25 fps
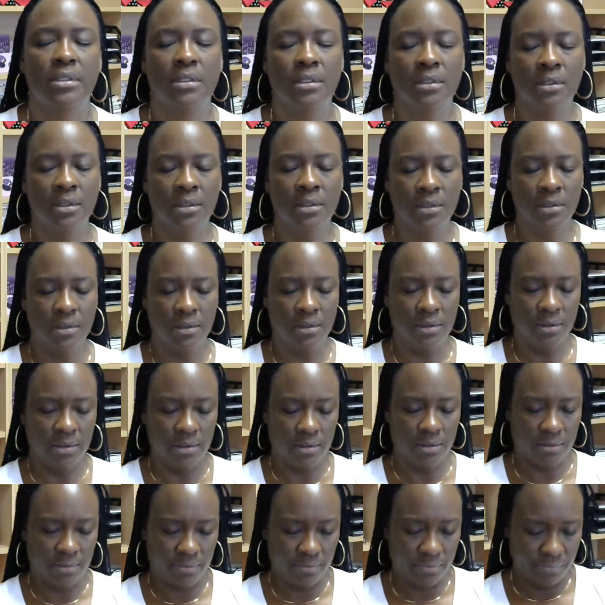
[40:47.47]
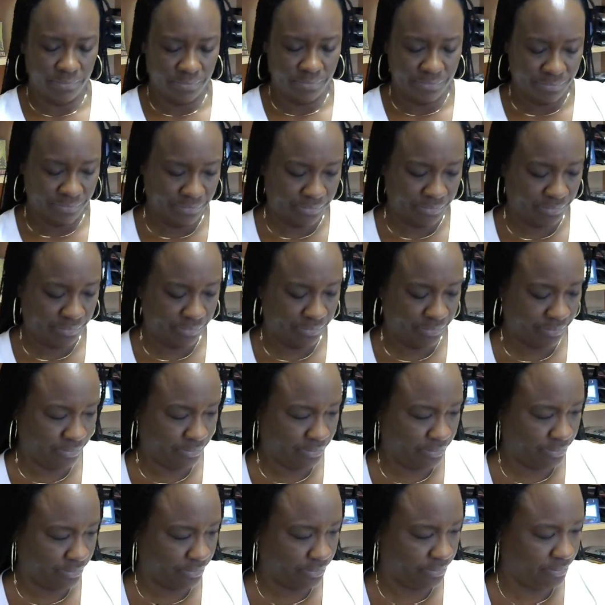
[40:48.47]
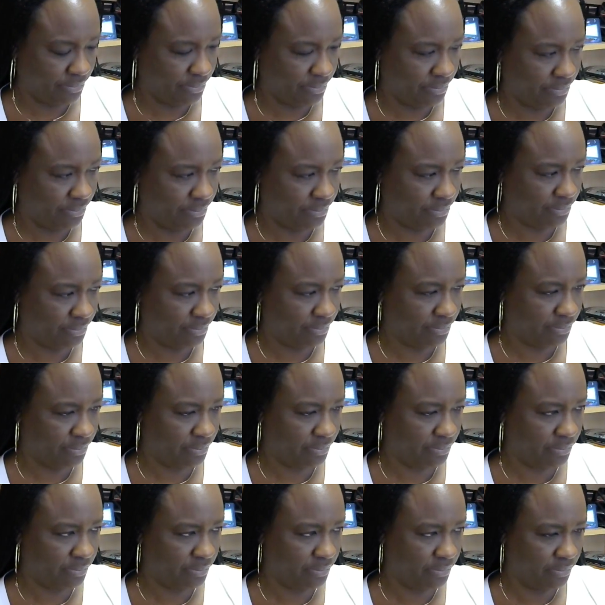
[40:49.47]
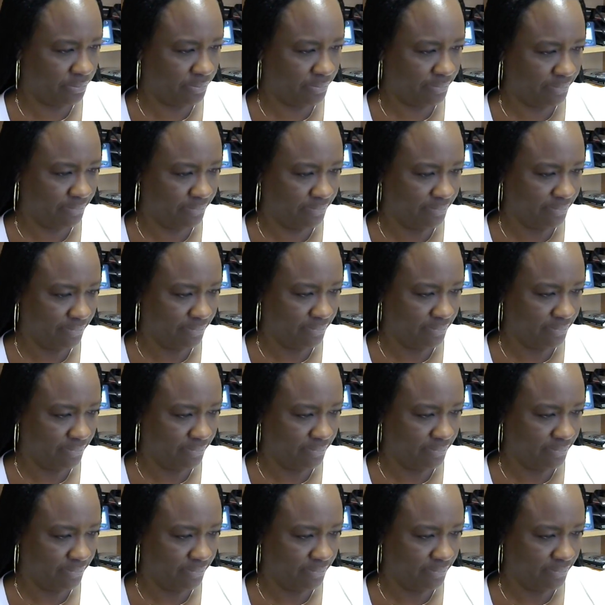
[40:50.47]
No one is speaking in this clip.